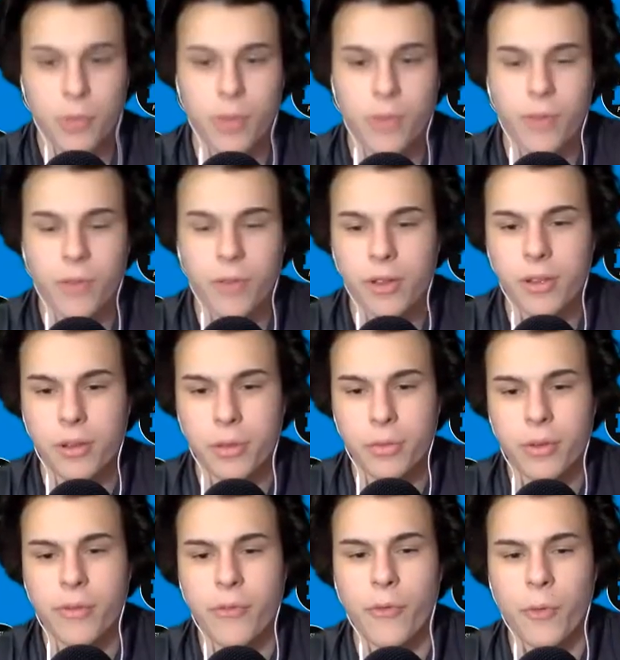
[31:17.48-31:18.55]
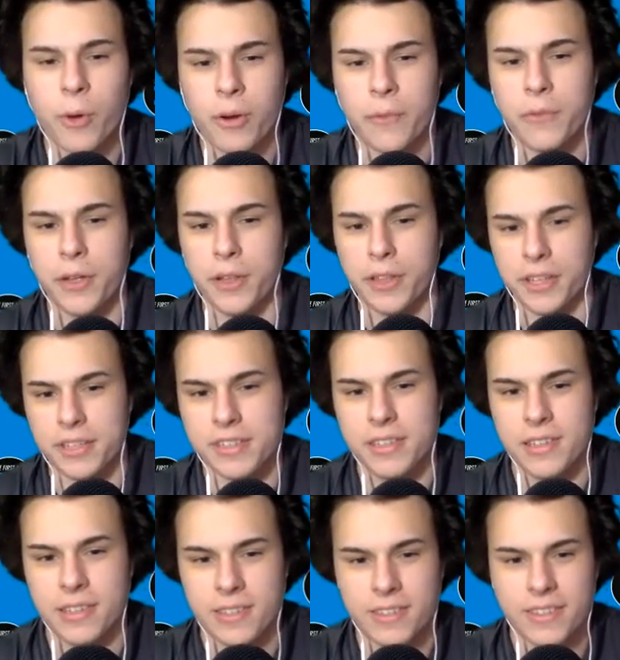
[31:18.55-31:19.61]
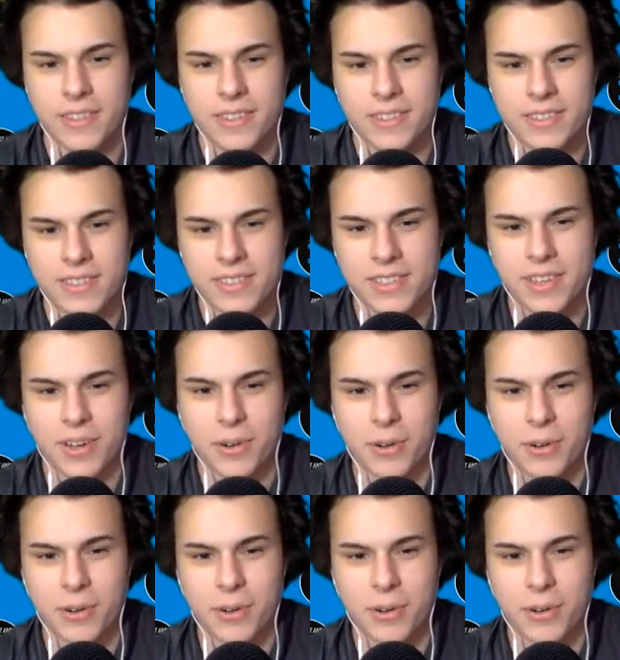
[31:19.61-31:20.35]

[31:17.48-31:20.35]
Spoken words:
for 4 on feelings. So